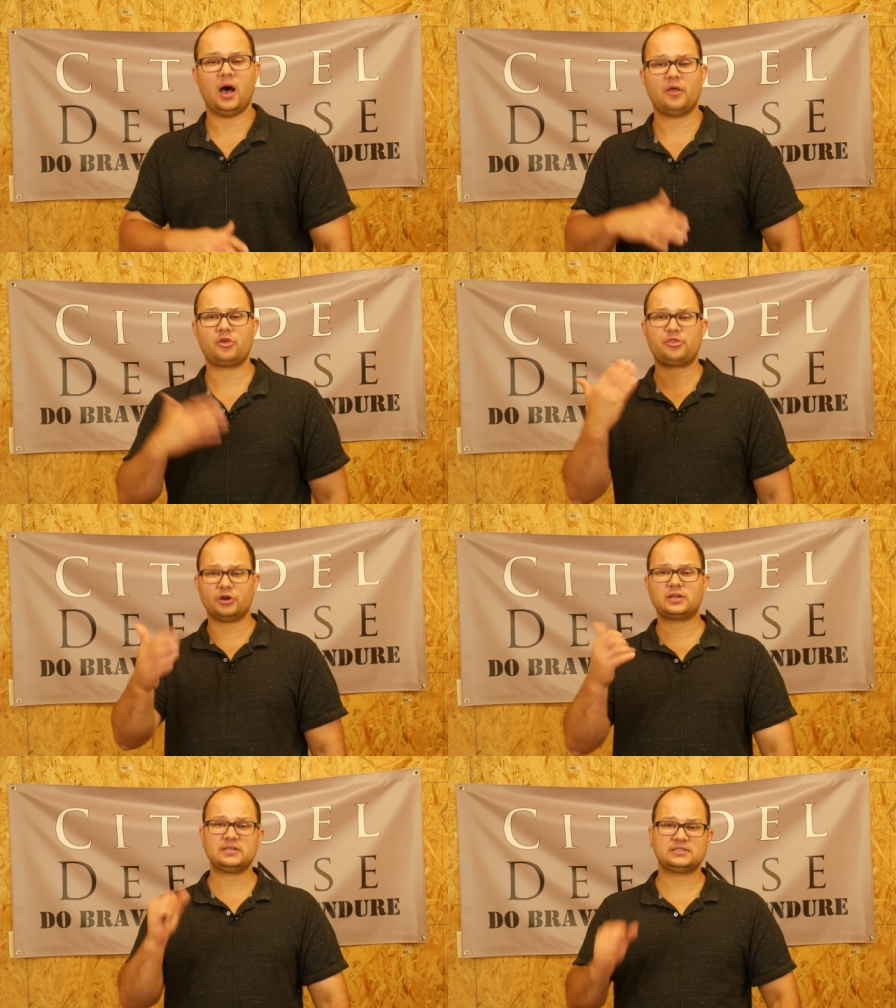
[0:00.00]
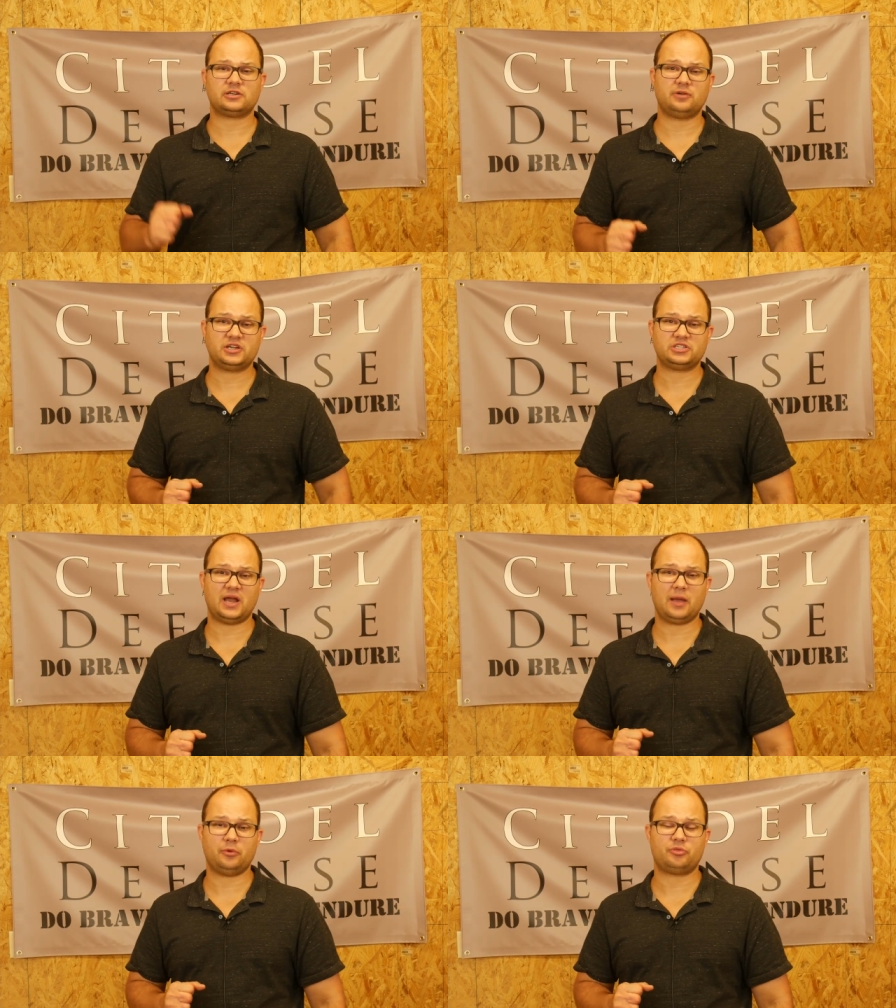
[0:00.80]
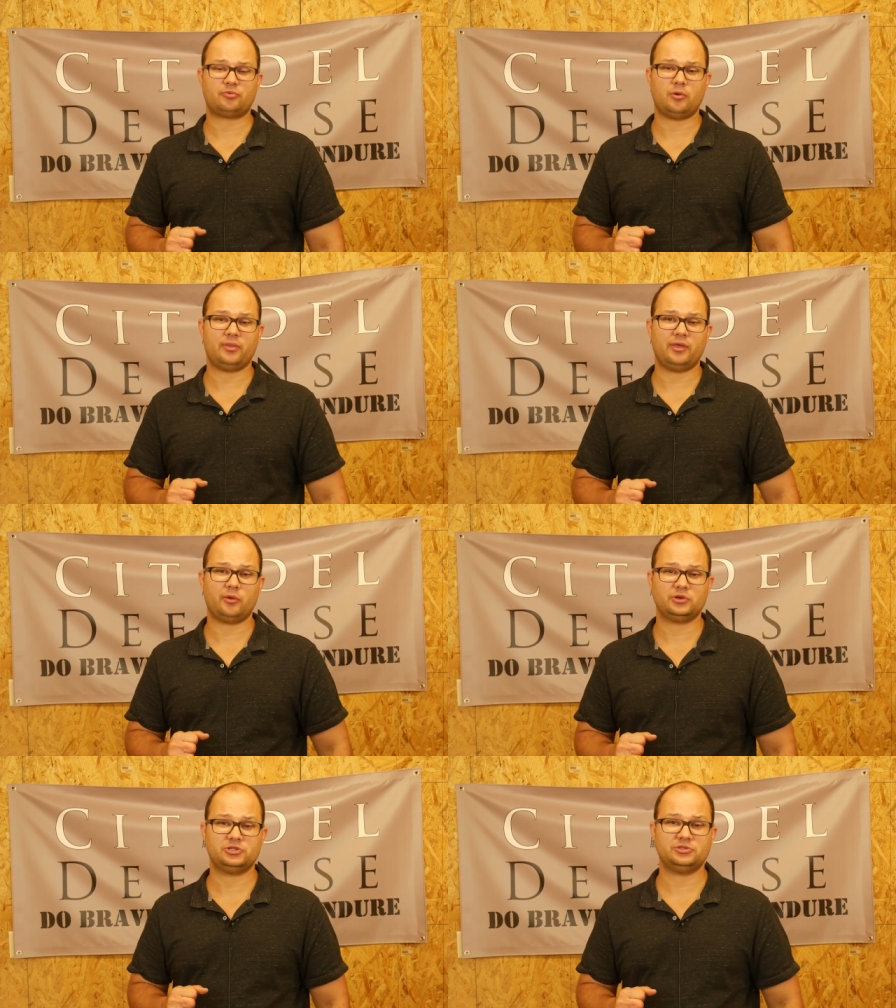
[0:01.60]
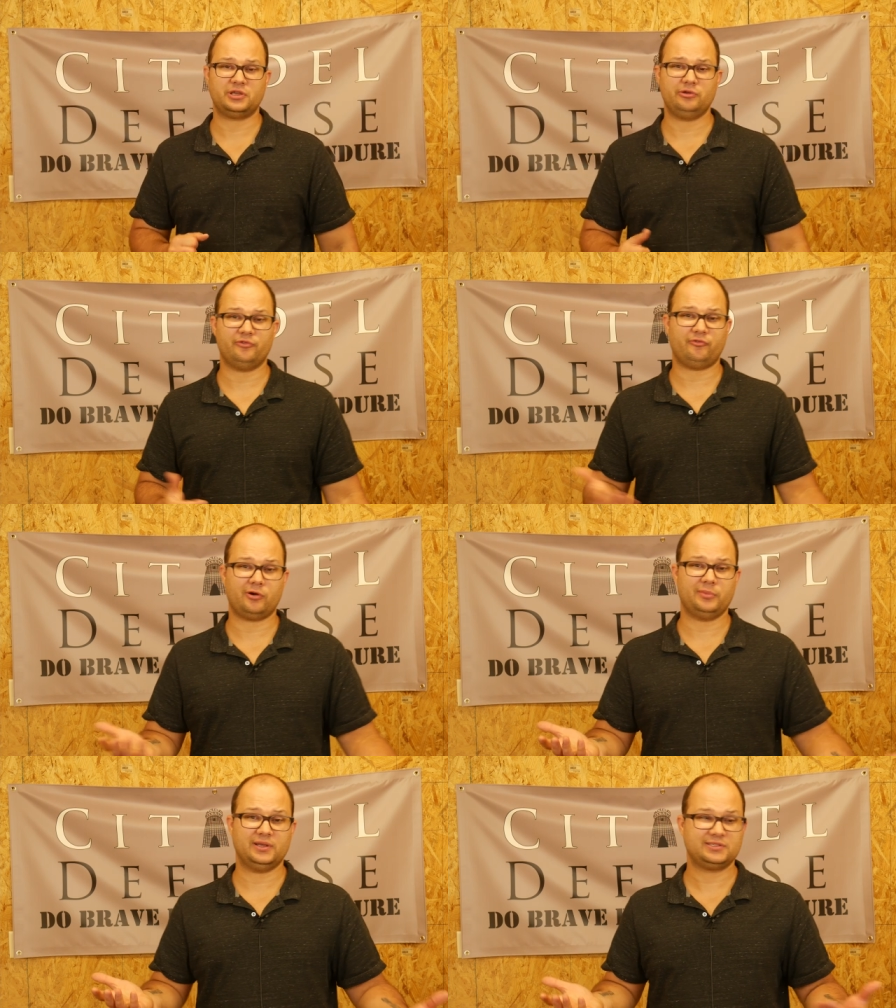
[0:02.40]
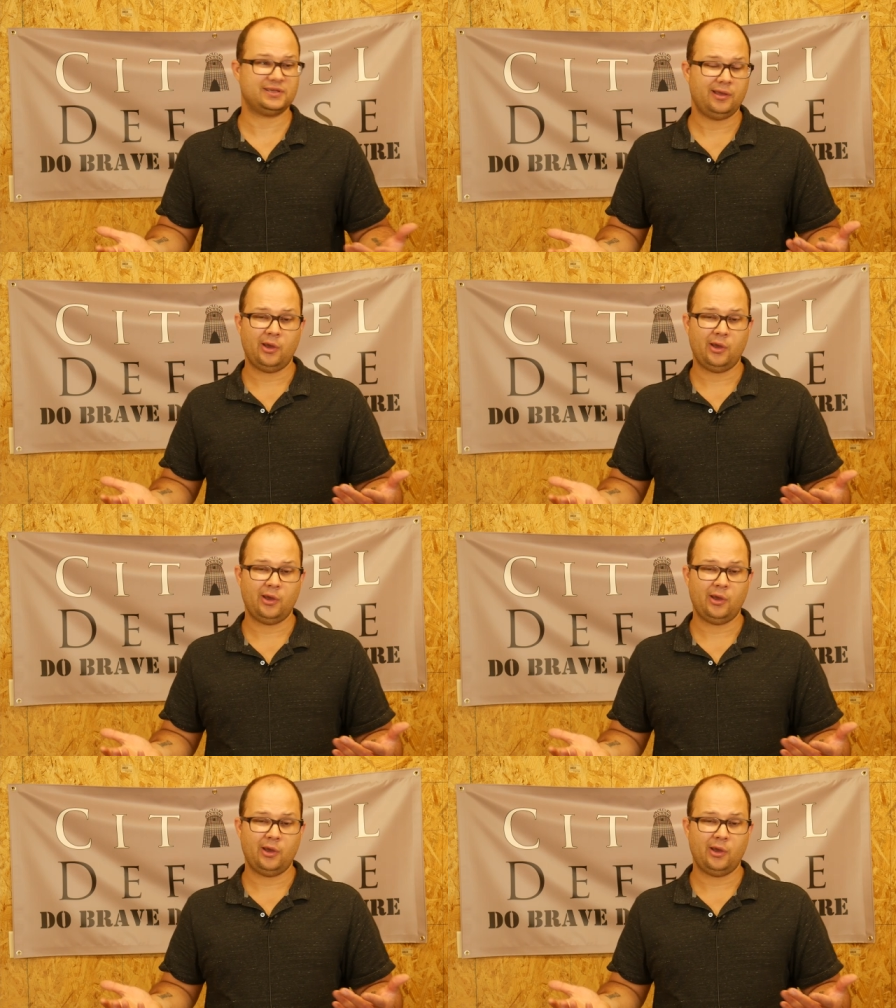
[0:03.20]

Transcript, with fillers: Uh, the third consideration I would throw in there when choosing uniform is